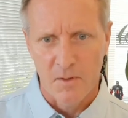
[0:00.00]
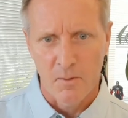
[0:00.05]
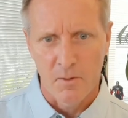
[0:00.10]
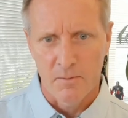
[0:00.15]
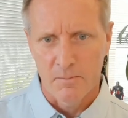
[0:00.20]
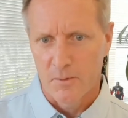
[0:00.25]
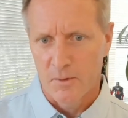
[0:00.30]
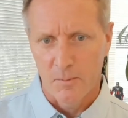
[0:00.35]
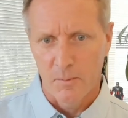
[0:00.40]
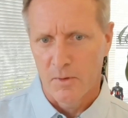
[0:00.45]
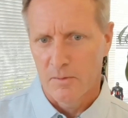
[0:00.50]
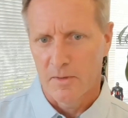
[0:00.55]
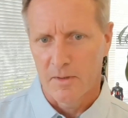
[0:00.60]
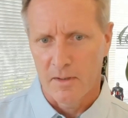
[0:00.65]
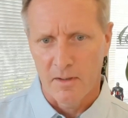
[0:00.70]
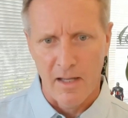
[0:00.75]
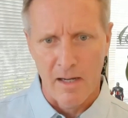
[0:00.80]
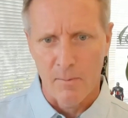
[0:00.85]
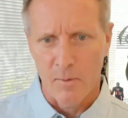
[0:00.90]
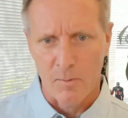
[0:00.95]
So they're
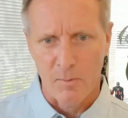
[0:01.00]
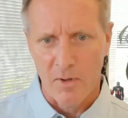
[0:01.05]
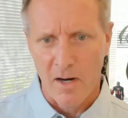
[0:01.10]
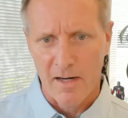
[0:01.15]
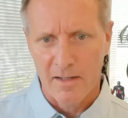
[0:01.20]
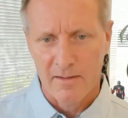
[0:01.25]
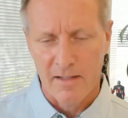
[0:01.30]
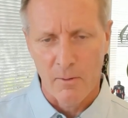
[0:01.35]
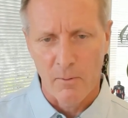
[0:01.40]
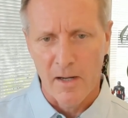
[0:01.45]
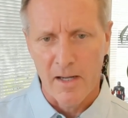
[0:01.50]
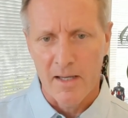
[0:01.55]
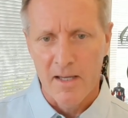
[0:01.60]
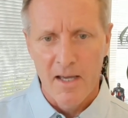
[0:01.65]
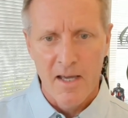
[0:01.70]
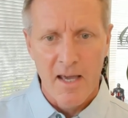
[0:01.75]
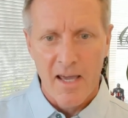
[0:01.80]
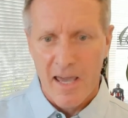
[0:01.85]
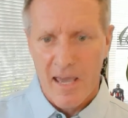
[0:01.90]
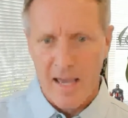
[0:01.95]
moving a lot more product that way.
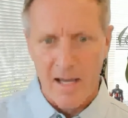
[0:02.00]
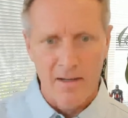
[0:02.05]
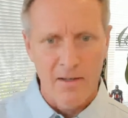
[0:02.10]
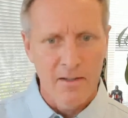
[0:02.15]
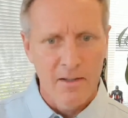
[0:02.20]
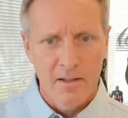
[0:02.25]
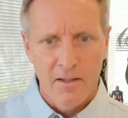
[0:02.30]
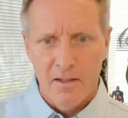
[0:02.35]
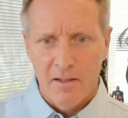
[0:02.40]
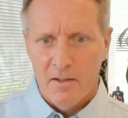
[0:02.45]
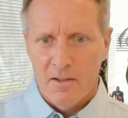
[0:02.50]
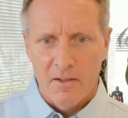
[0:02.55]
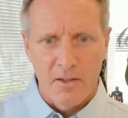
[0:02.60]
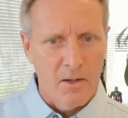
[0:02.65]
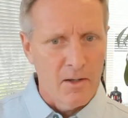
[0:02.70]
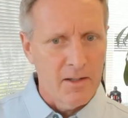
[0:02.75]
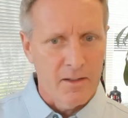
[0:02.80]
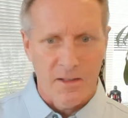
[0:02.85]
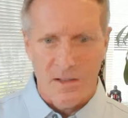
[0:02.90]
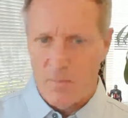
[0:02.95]
And
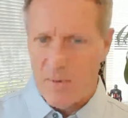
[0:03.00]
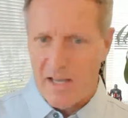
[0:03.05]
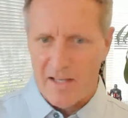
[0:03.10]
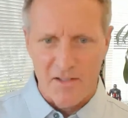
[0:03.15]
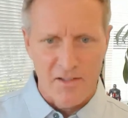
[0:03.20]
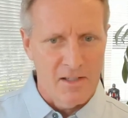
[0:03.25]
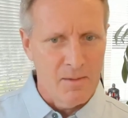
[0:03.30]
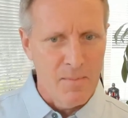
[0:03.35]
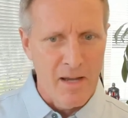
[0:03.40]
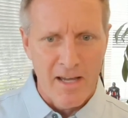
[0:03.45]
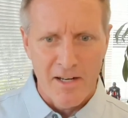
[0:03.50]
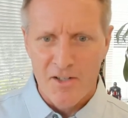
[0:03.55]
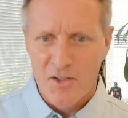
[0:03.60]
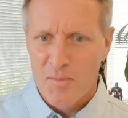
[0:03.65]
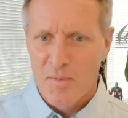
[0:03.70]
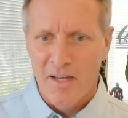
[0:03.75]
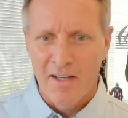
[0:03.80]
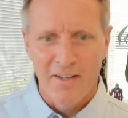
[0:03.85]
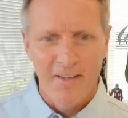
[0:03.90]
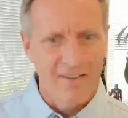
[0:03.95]
you know, capacity
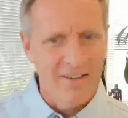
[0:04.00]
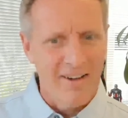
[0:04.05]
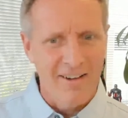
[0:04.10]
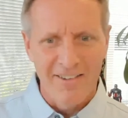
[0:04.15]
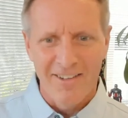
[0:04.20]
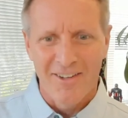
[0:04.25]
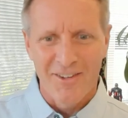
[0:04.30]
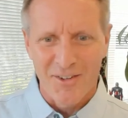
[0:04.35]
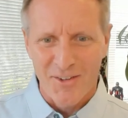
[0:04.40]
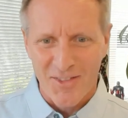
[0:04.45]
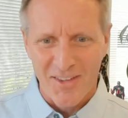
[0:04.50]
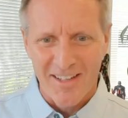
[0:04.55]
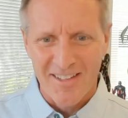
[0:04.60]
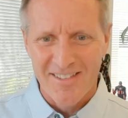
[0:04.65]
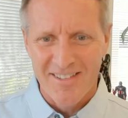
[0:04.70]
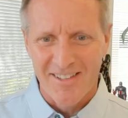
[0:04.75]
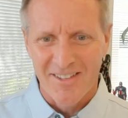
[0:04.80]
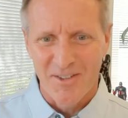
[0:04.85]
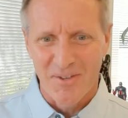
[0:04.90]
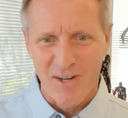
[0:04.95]
management and all the other
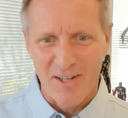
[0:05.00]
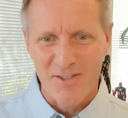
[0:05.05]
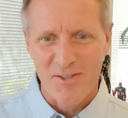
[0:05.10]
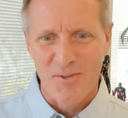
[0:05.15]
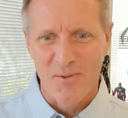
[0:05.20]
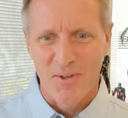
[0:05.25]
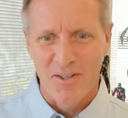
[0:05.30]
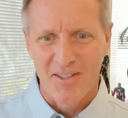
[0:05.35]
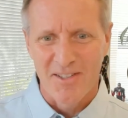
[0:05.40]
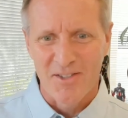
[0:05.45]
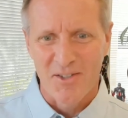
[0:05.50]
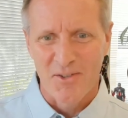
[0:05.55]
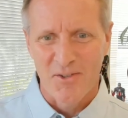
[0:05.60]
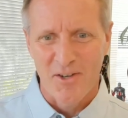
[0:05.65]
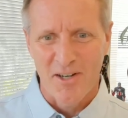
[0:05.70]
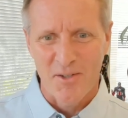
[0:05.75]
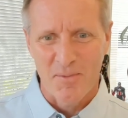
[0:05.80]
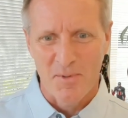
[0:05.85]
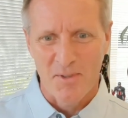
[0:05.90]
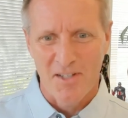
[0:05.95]
things that you wrestle with as a
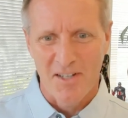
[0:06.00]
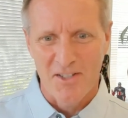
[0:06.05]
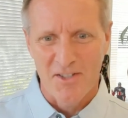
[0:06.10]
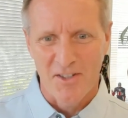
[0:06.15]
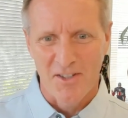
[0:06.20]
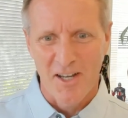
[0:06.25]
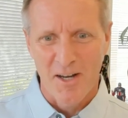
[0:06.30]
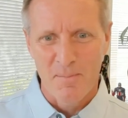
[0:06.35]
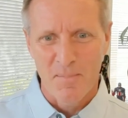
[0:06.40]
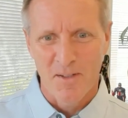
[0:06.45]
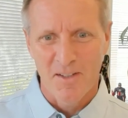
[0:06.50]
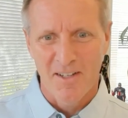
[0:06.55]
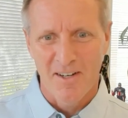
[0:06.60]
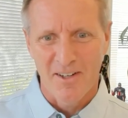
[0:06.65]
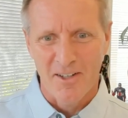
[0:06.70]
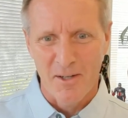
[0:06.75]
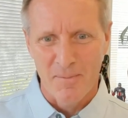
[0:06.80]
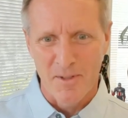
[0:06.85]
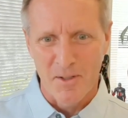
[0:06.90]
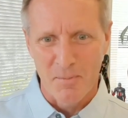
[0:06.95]
transportation company
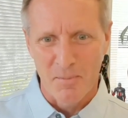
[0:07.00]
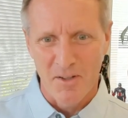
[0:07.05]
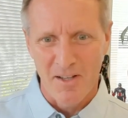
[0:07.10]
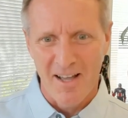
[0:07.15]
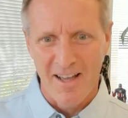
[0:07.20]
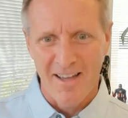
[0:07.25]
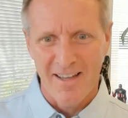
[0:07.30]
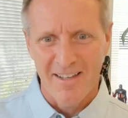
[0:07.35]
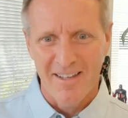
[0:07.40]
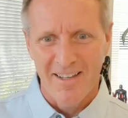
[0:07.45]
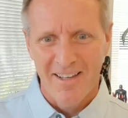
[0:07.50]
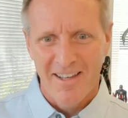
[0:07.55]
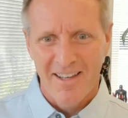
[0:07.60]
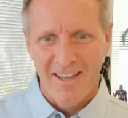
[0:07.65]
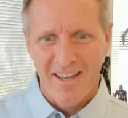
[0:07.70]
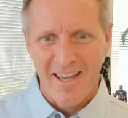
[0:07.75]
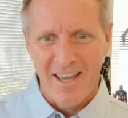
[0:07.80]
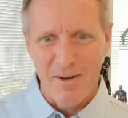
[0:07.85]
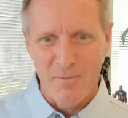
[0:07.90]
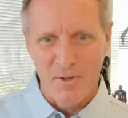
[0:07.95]
all come into play.
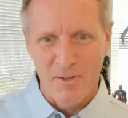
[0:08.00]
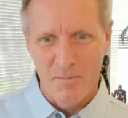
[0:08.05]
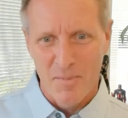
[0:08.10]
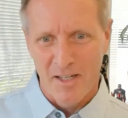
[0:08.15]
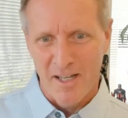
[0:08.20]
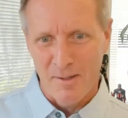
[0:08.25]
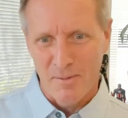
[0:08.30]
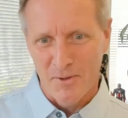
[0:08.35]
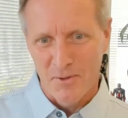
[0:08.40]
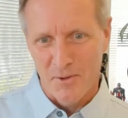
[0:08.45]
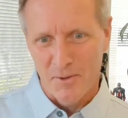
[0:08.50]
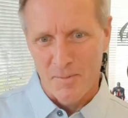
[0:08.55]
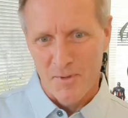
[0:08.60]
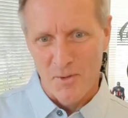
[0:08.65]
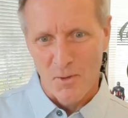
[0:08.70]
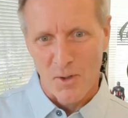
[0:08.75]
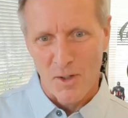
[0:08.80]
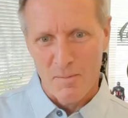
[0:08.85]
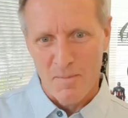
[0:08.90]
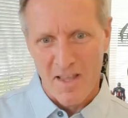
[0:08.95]
And we've been able to
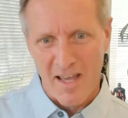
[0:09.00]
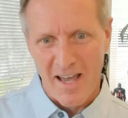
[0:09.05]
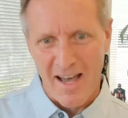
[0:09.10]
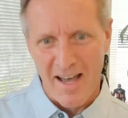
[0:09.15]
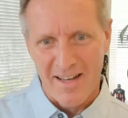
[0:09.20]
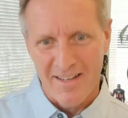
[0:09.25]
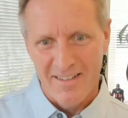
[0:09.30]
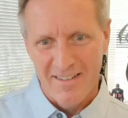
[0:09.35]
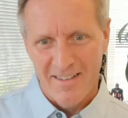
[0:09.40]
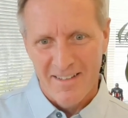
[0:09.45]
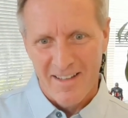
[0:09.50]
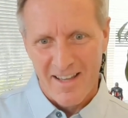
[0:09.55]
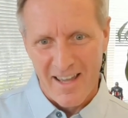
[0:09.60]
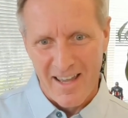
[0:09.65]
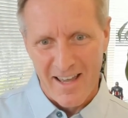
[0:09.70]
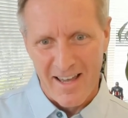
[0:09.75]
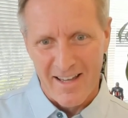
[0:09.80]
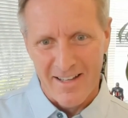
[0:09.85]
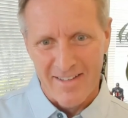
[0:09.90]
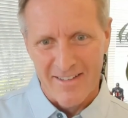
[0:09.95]
absorb that.
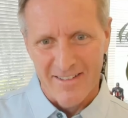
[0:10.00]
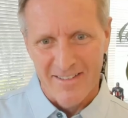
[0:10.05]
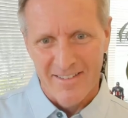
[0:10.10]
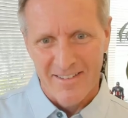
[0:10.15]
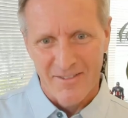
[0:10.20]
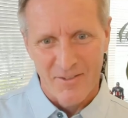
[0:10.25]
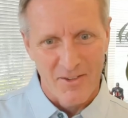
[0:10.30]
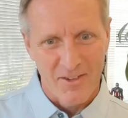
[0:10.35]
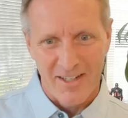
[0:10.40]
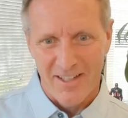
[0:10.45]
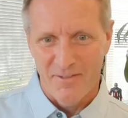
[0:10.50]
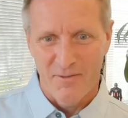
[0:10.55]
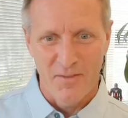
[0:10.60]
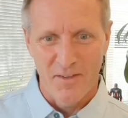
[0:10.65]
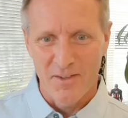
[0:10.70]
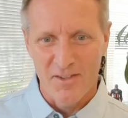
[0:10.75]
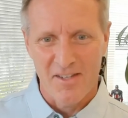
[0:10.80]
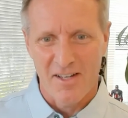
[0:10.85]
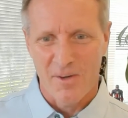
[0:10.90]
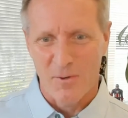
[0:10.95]
And it
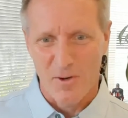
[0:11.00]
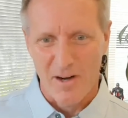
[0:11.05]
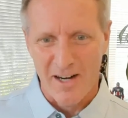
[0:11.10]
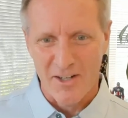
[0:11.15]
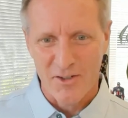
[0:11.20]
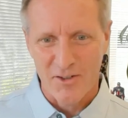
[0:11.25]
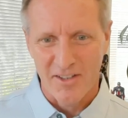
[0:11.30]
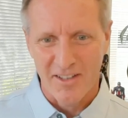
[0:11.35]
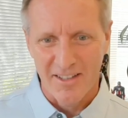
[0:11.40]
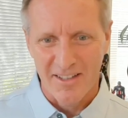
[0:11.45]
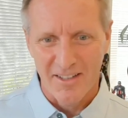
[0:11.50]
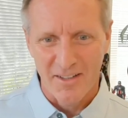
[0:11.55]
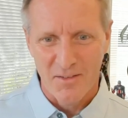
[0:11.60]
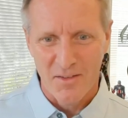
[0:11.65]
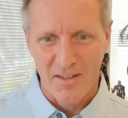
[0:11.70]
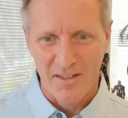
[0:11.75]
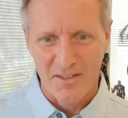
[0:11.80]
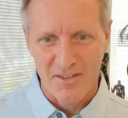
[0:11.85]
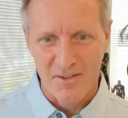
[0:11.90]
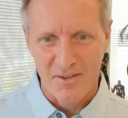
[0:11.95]
feels like we're actually getting
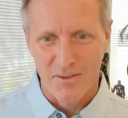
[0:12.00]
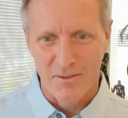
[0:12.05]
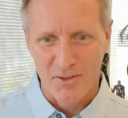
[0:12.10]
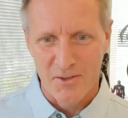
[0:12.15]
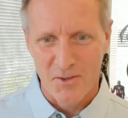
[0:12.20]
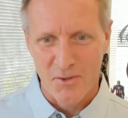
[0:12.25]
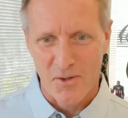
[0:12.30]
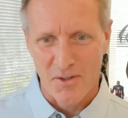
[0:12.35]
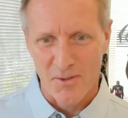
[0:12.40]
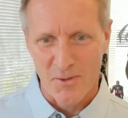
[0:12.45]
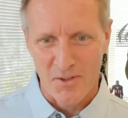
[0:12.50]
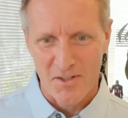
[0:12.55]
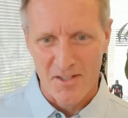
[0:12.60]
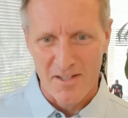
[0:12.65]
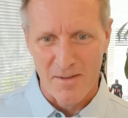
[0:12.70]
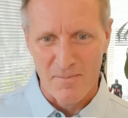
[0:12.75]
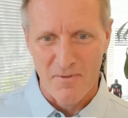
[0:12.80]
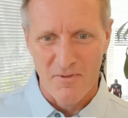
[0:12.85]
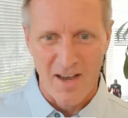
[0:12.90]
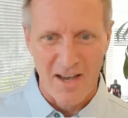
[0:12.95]
things delivered to our
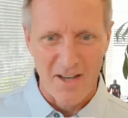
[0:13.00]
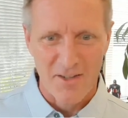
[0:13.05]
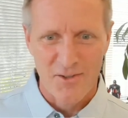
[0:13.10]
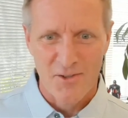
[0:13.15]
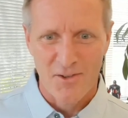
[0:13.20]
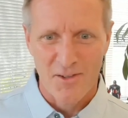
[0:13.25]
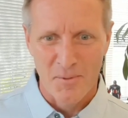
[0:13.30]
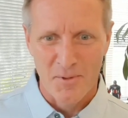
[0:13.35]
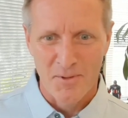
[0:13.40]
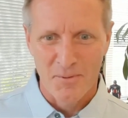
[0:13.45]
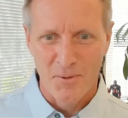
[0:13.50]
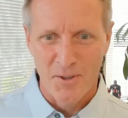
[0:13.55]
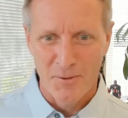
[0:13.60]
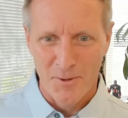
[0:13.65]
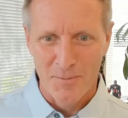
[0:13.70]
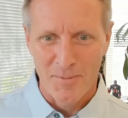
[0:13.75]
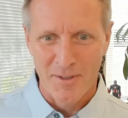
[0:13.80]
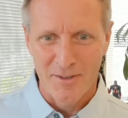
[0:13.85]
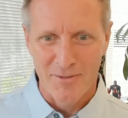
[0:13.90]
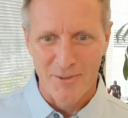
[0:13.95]
doorstep faster than when we
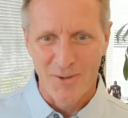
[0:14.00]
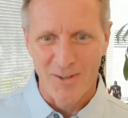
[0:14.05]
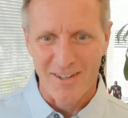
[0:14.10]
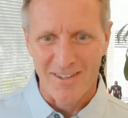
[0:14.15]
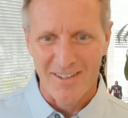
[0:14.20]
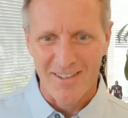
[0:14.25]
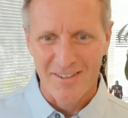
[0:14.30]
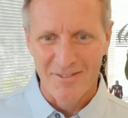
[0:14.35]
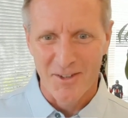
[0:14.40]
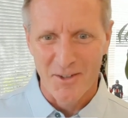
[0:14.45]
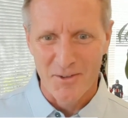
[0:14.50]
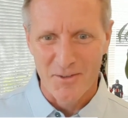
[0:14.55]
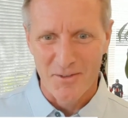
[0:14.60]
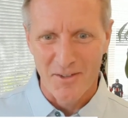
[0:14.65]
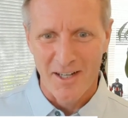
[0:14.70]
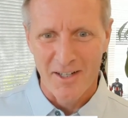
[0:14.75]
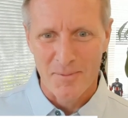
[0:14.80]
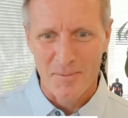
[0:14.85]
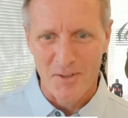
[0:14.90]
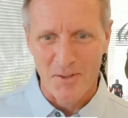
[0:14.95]
were before, even though the
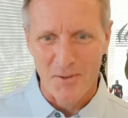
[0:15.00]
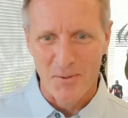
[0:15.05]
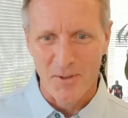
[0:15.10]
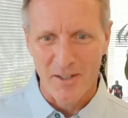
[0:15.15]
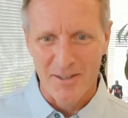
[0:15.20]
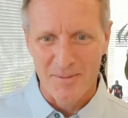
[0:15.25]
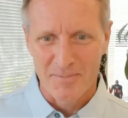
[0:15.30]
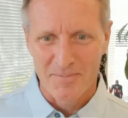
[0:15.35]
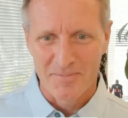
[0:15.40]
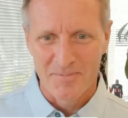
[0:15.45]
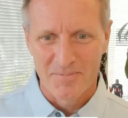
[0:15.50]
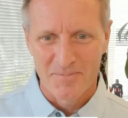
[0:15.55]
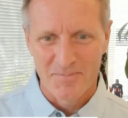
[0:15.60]
volumes are way up.